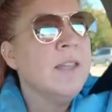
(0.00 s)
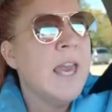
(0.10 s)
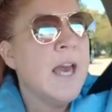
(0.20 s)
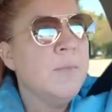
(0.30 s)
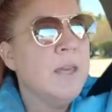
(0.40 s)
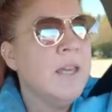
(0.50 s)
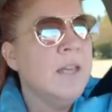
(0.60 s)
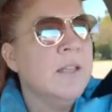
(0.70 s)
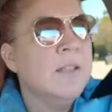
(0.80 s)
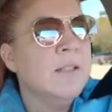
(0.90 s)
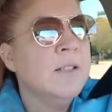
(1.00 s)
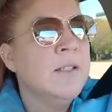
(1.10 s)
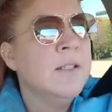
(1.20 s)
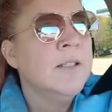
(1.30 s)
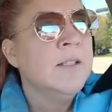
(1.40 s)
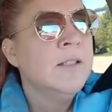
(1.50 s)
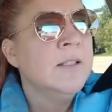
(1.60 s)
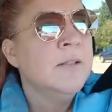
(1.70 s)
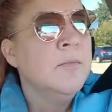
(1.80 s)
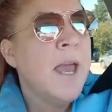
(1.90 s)
Gabi
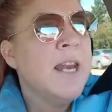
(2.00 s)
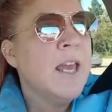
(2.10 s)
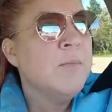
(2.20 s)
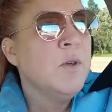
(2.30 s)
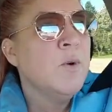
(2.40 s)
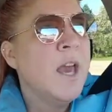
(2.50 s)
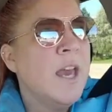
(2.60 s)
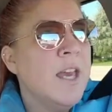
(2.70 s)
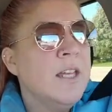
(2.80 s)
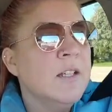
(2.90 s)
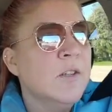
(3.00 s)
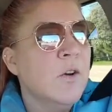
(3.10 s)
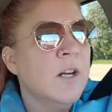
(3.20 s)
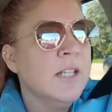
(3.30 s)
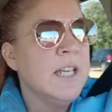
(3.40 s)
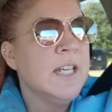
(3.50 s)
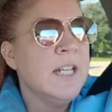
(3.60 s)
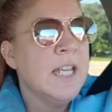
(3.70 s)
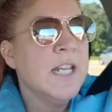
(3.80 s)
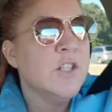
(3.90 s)
Manny MUA, Laura Lee,
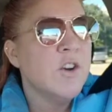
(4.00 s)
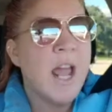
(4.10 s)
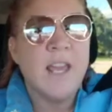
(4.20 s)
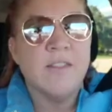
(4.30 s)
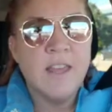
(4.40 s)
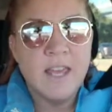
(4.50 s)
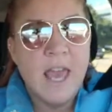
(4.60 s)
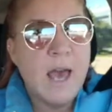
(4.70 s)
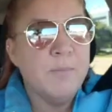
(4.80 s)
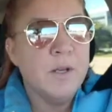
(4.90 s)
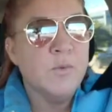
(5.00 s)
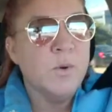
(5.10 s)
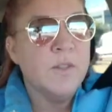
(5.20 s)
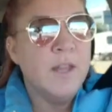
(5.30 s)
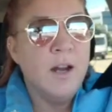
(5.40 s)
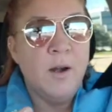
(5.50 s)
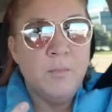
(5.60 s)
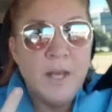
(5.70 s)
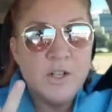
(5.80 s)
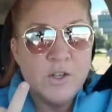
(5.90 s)
Nikita Dragun thing happened with
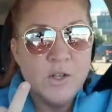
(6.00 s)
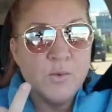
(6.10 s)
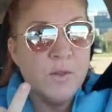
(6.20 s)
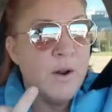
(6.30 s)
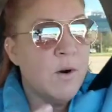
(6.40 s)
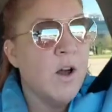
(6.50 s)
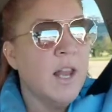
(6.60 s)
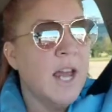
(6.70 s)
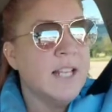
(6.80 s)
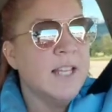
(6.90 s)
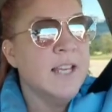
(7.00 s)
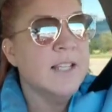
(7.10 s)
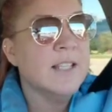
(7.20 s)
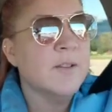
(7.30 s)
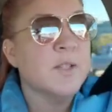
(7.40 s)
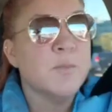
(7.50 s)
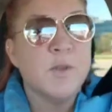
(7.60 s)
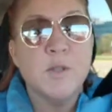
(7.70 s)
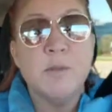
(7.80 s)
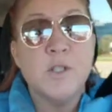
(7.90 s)
their pictures where they were all like this, and it was
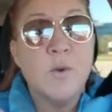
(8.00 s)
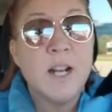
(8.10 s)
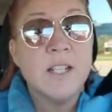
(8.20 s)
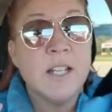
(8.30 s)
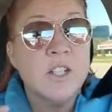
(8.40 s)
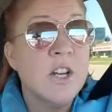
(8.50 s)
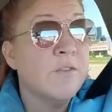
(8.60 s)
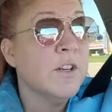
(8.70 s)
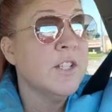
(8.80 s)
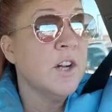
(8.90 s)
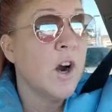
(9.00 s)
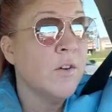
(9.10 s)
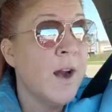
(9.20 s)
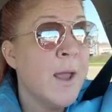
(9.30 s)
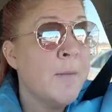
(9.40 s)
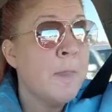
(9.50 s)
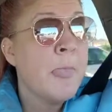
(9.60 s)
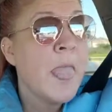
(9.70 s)
supposed to be directed at Jeffree Star, right?